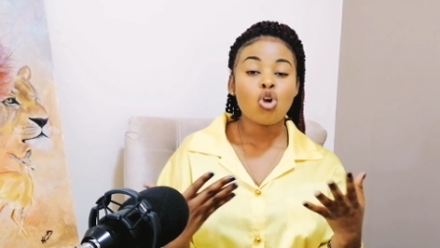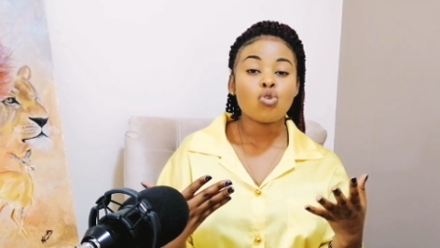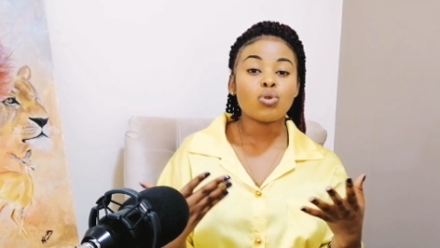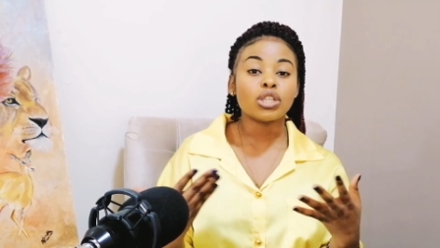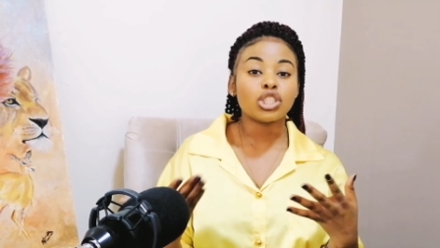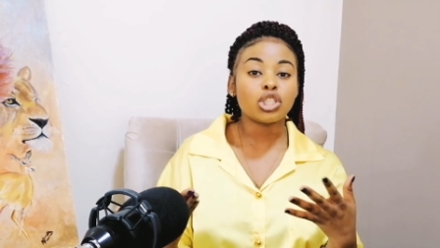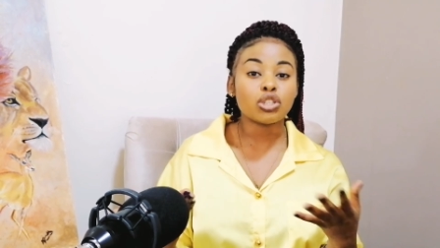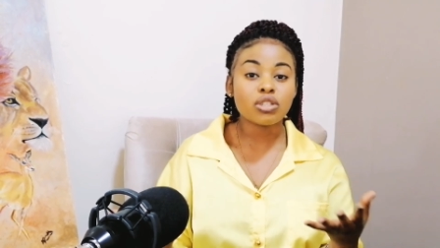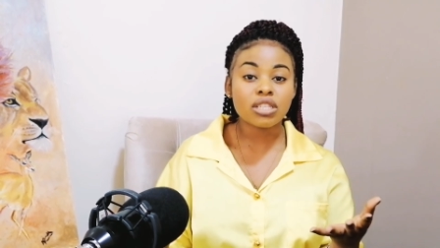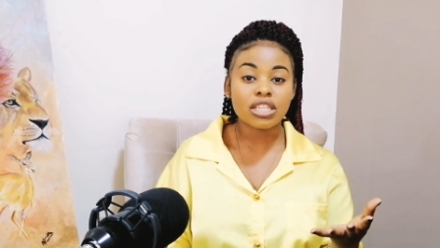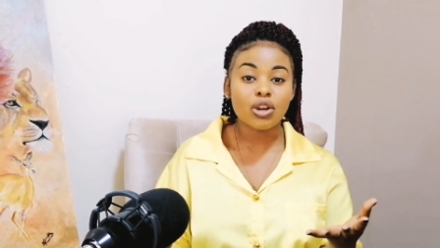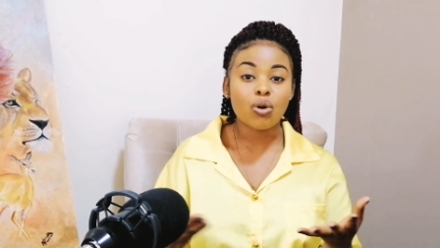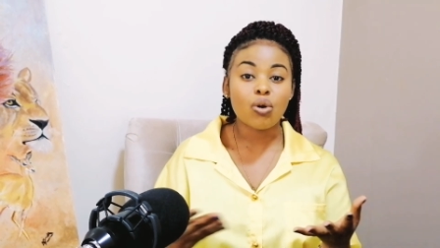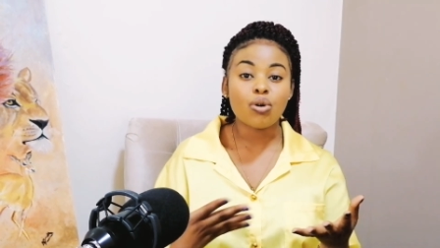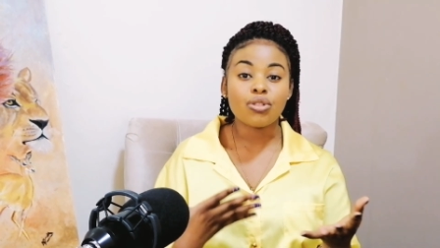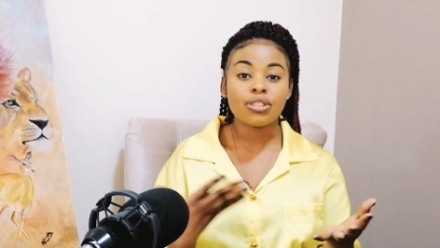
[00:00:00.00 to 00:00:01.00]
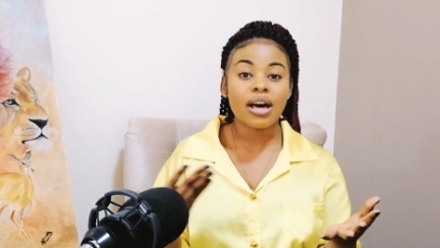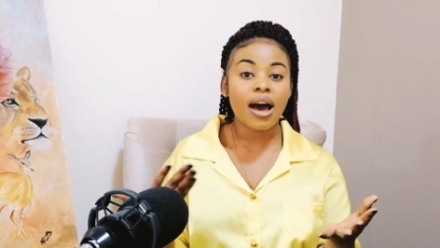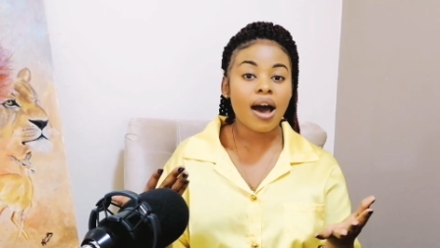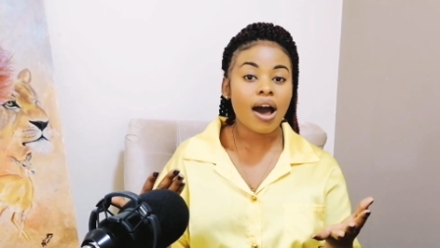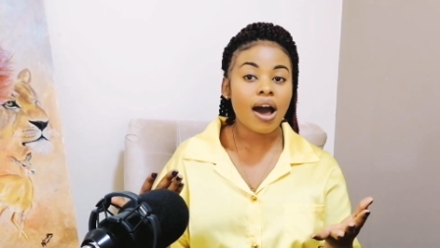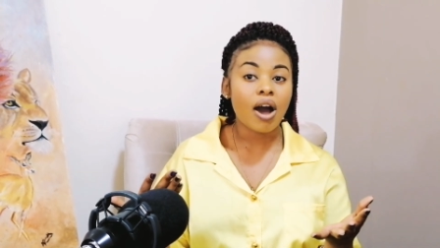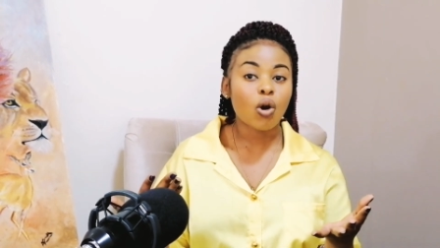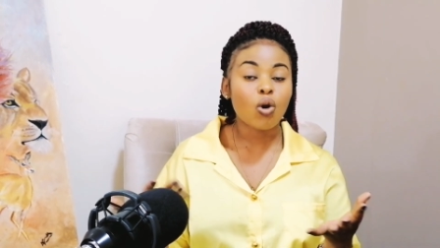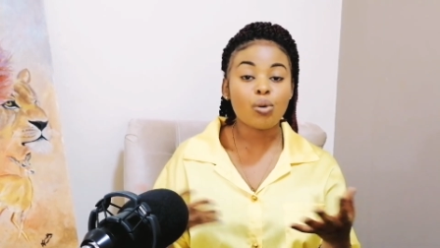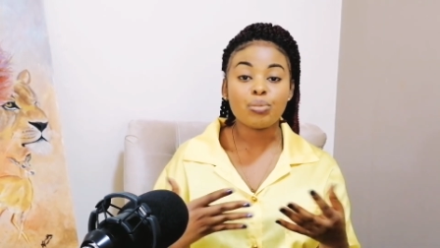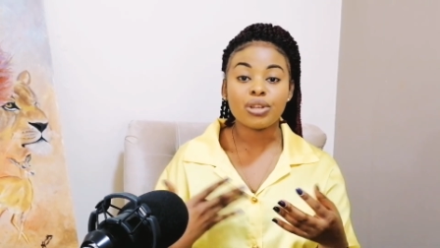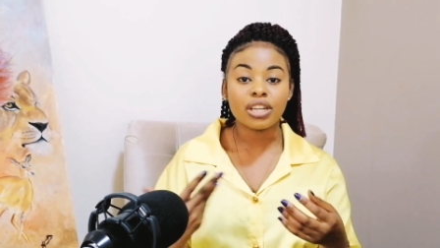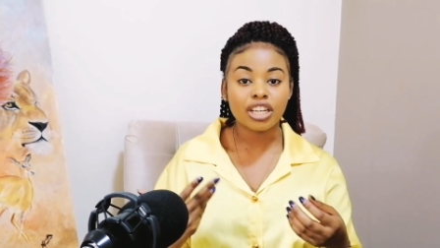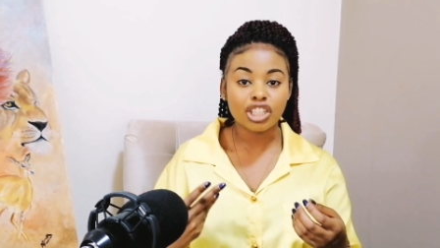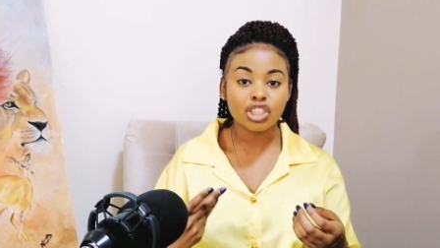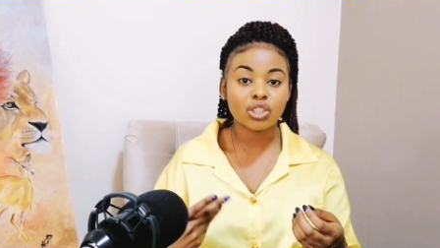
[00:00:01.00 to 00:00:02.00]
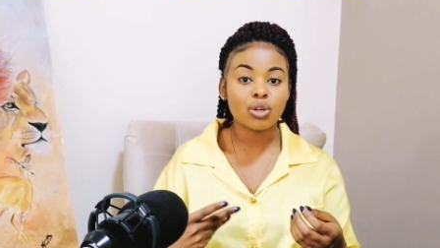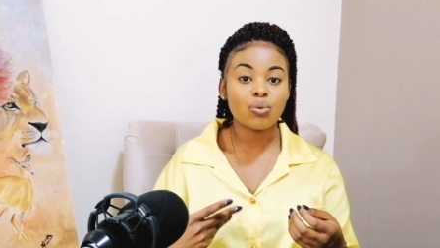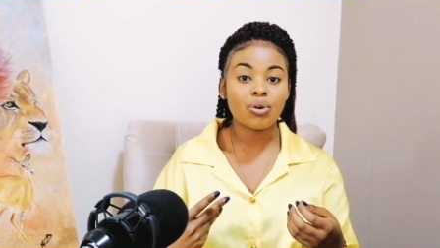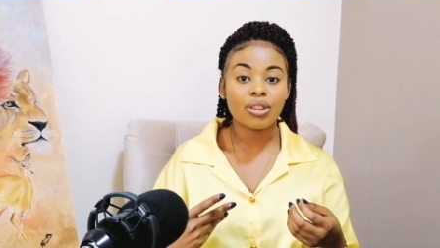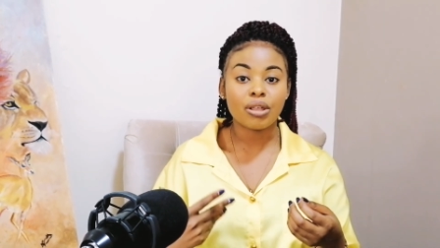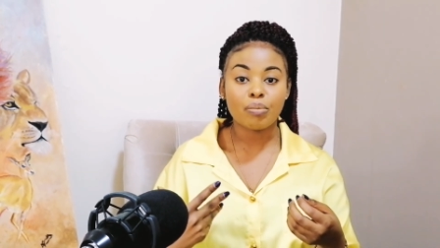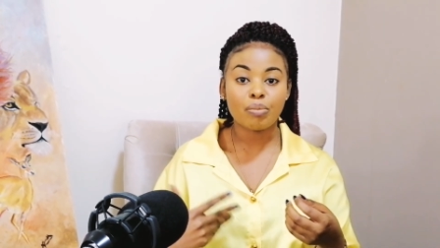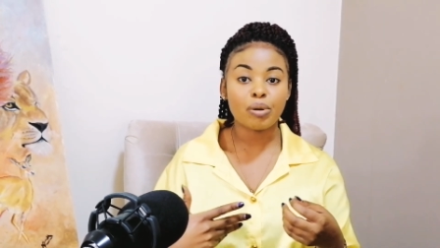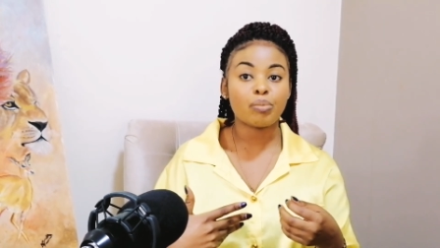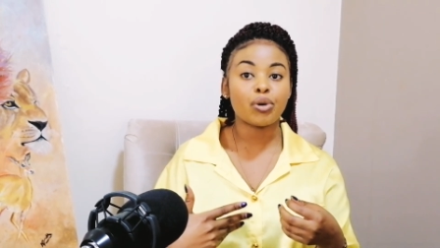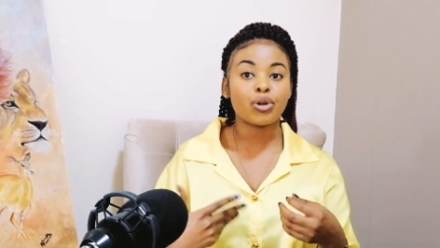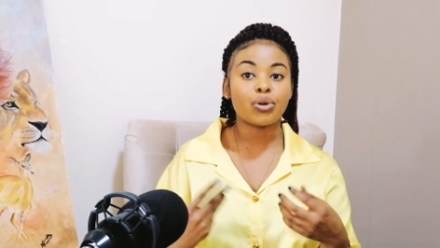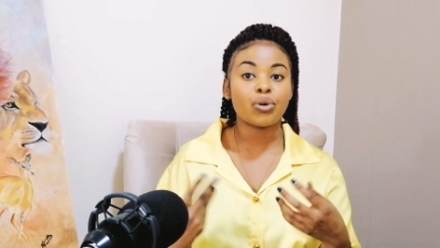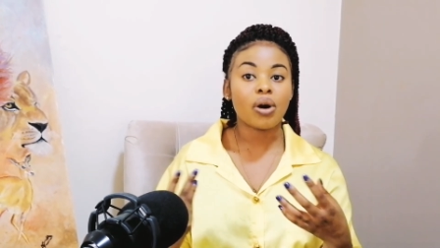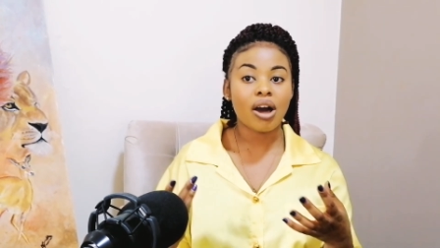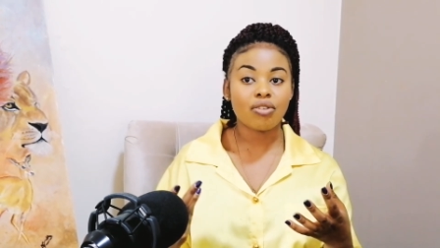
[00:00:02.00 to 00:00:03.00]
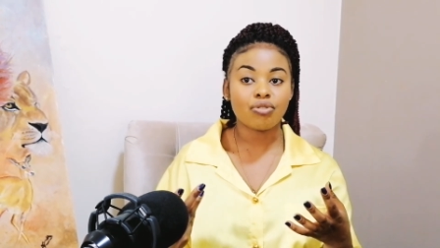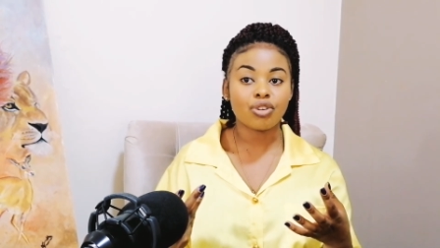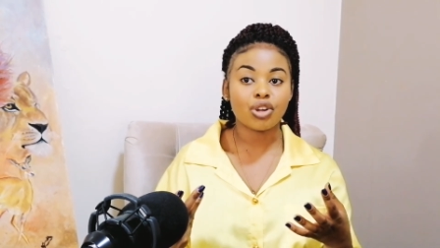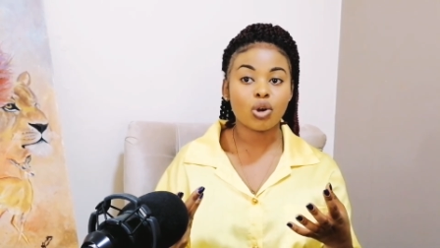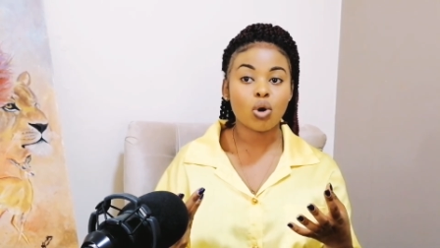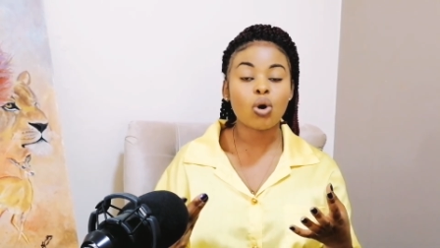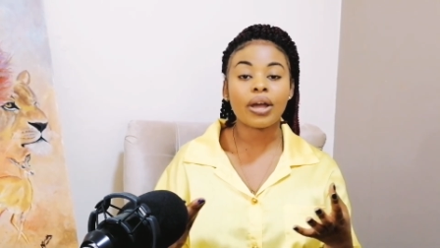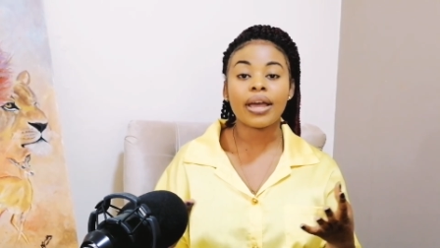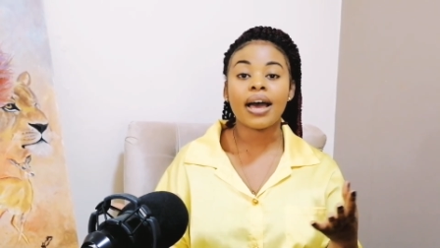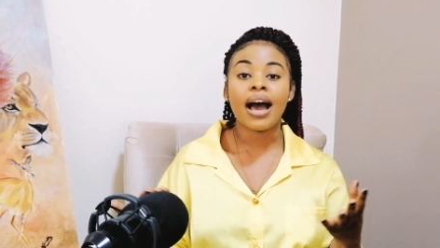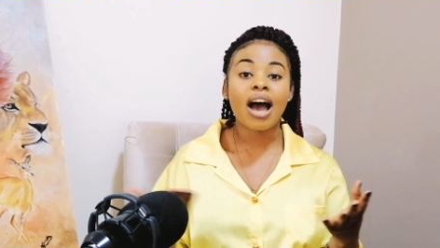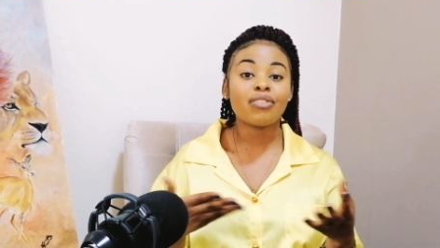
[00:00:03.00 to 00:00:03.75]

reducing on the communication with the people you're having okay